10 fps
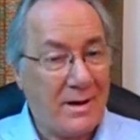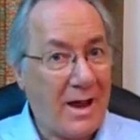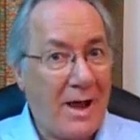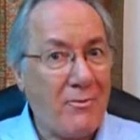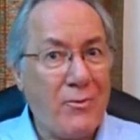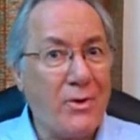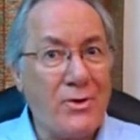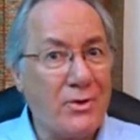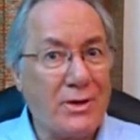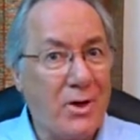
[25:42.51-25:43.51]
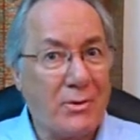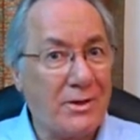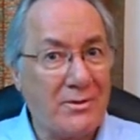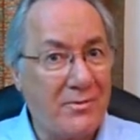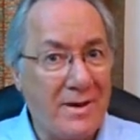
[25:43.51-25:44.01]
how far are you going to go to
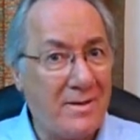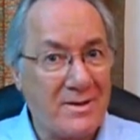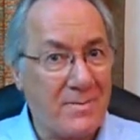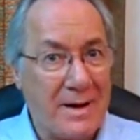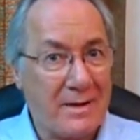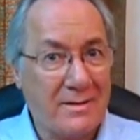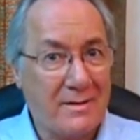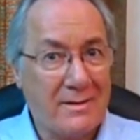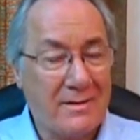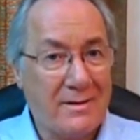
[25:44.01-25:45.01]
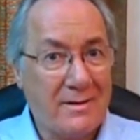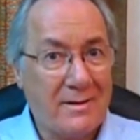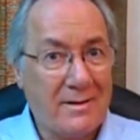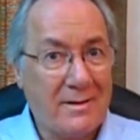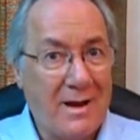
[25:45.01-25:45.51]
defend this man?
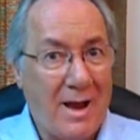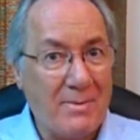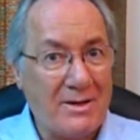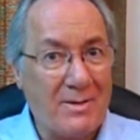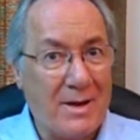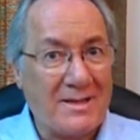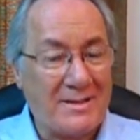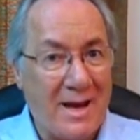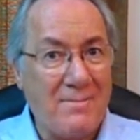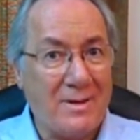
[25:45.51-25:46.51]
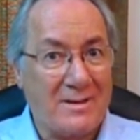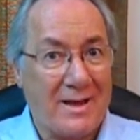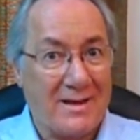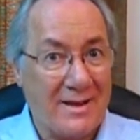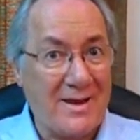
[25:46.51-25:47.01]
I mean, to make statements
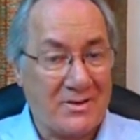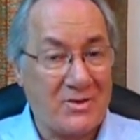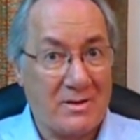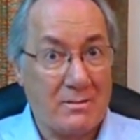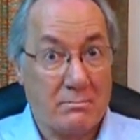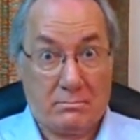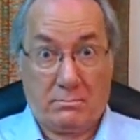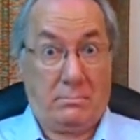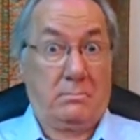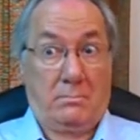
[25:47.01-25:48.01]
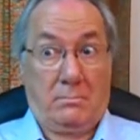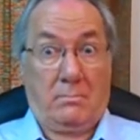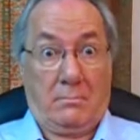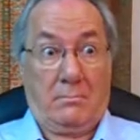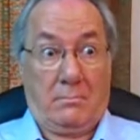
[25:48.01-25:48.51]
like this.
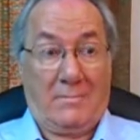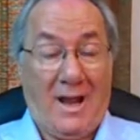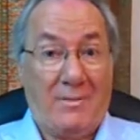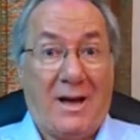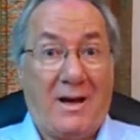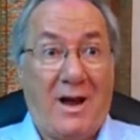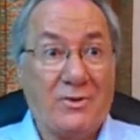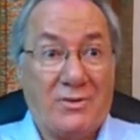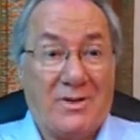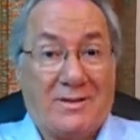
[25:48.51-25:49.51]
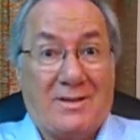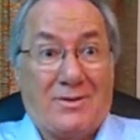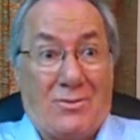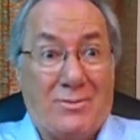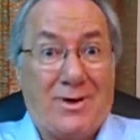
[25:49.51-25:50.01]
I mean, that contradicts his
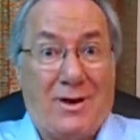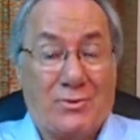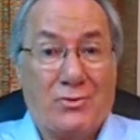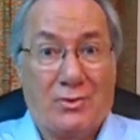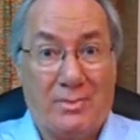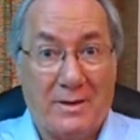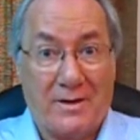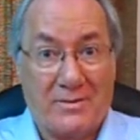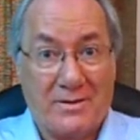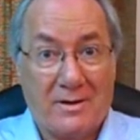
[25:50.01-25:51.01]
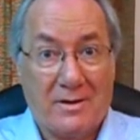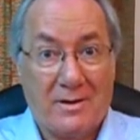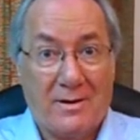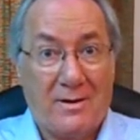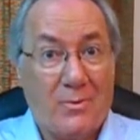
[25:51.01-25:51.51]
own doctrinal beliefs.
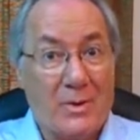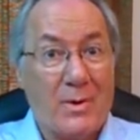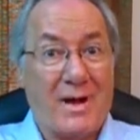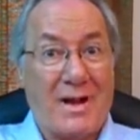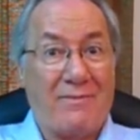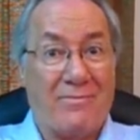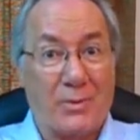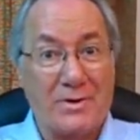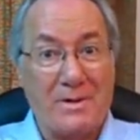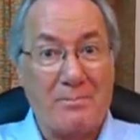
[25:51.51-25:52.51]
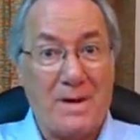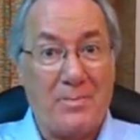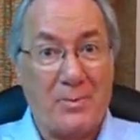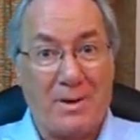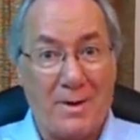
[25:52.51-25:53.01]
What are we going to have 14
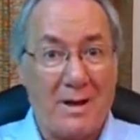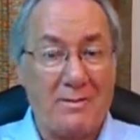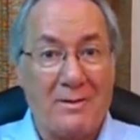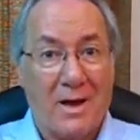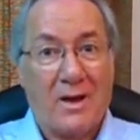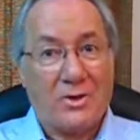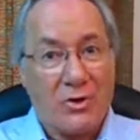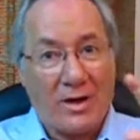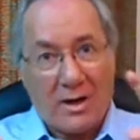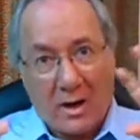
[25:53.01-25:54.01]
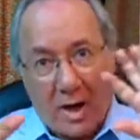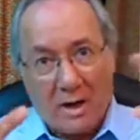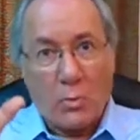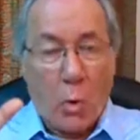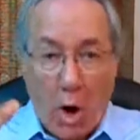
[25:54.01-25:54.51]
people come out and try to
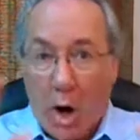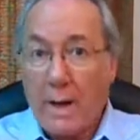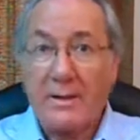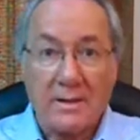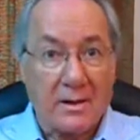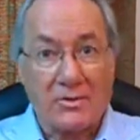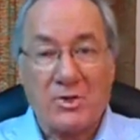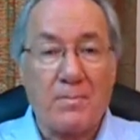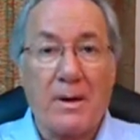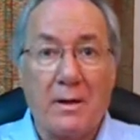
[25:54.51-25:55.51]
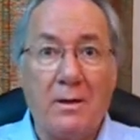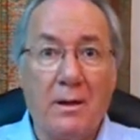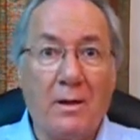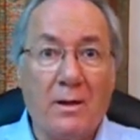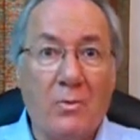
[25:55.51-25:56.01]
unwind and unspin
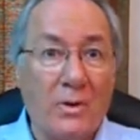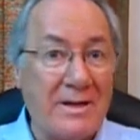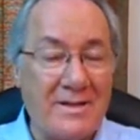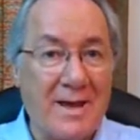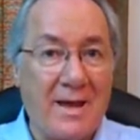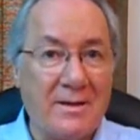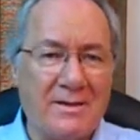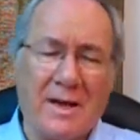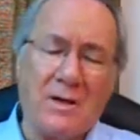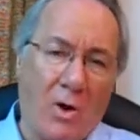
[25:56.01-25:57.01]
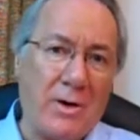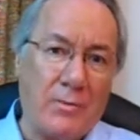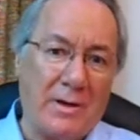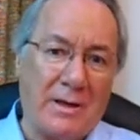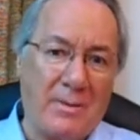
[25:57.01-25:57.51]
what he said and say, no, he
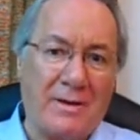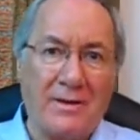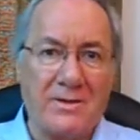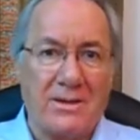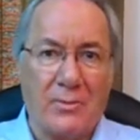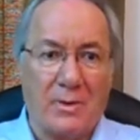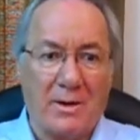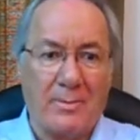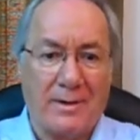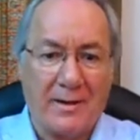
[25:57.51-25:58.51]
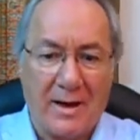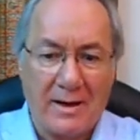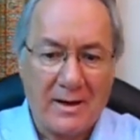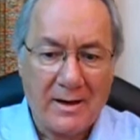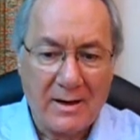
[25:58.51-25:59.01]
really meant this and he really meant that?
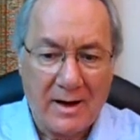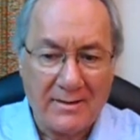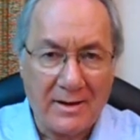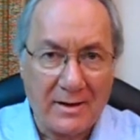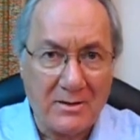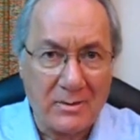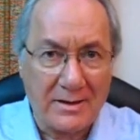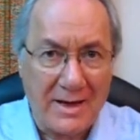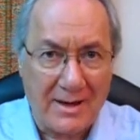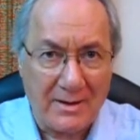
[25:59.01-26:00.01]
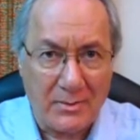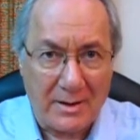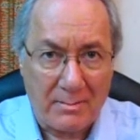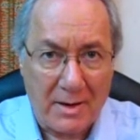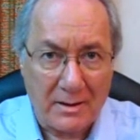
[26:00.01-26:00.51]
I think he knew exactly what
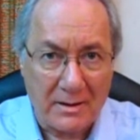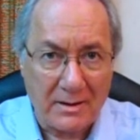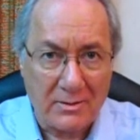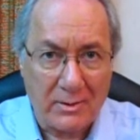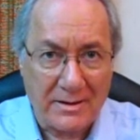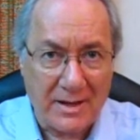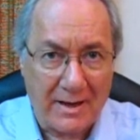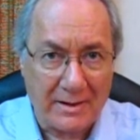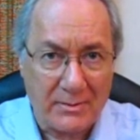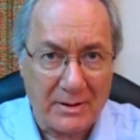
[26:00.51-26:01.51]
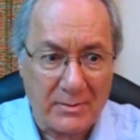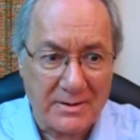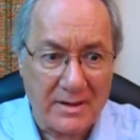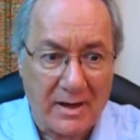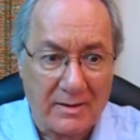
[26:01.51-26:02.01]
he meant and he knew exactly what he was
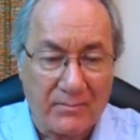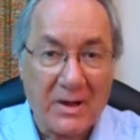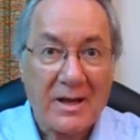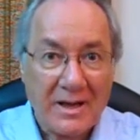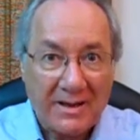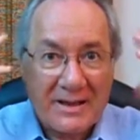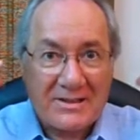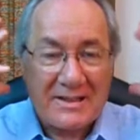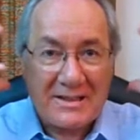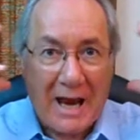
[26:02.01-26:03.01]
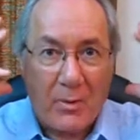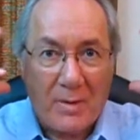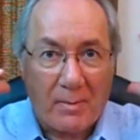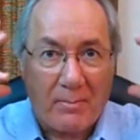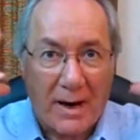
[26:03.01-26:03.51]
saying. This is how we
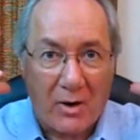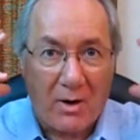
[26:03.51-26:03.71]
prepare our